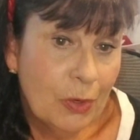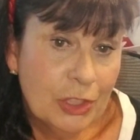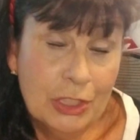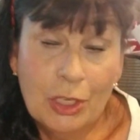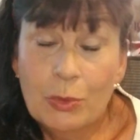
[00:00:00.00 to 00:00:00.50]

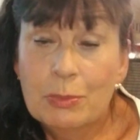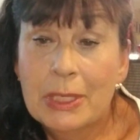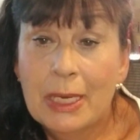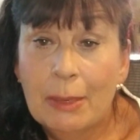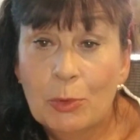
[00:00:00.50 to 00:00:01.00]
she's always
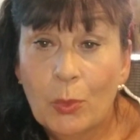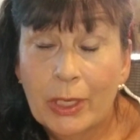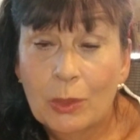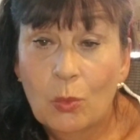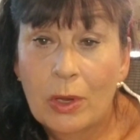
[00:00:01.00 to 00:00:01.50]
been named
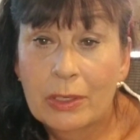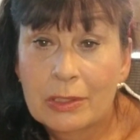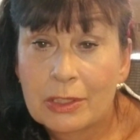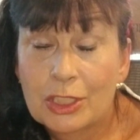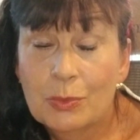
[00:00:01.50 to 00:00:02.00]
Wicked Wanda
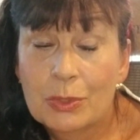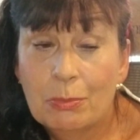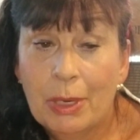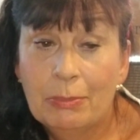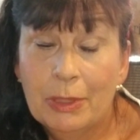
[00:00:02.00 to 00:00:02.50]
since she was a
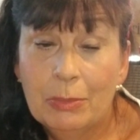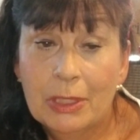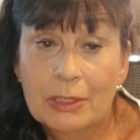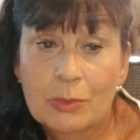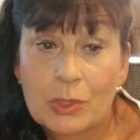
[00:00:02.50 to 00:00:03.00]
puppy,
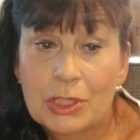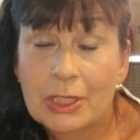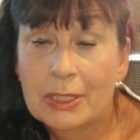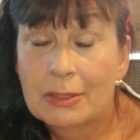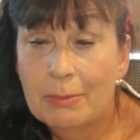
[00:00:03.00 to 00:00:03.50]
because when she
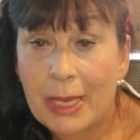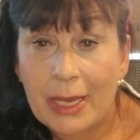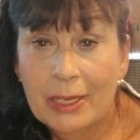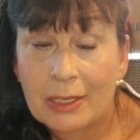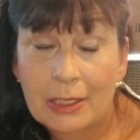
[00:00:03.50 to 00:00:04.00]
gets
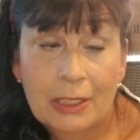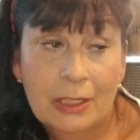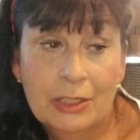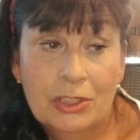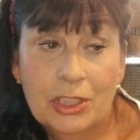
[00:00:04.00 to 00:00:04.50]
mad
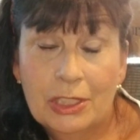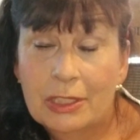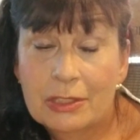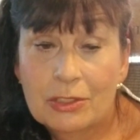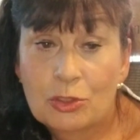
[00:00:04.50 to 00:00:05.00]
she
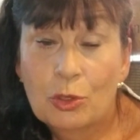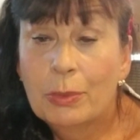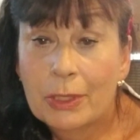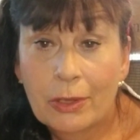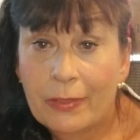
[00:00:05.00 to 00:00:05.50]
does
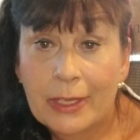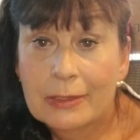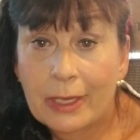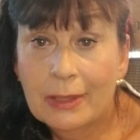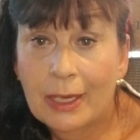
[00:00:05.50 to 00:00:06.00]
stupid little
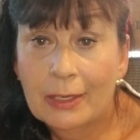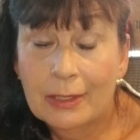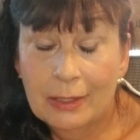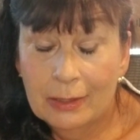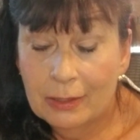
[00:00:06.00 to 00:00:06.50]
things like that,
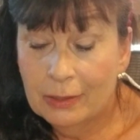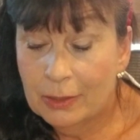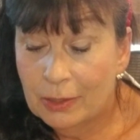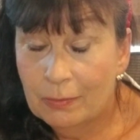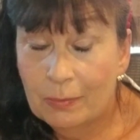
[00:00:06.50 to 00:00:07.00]
and
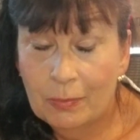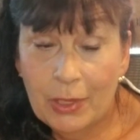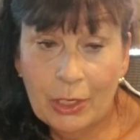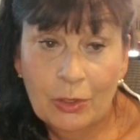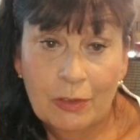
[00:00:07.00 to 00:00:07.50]

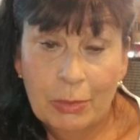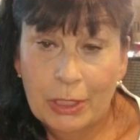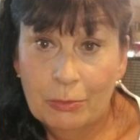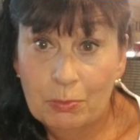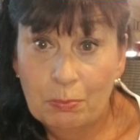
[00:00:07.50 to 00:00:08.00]
that could have been a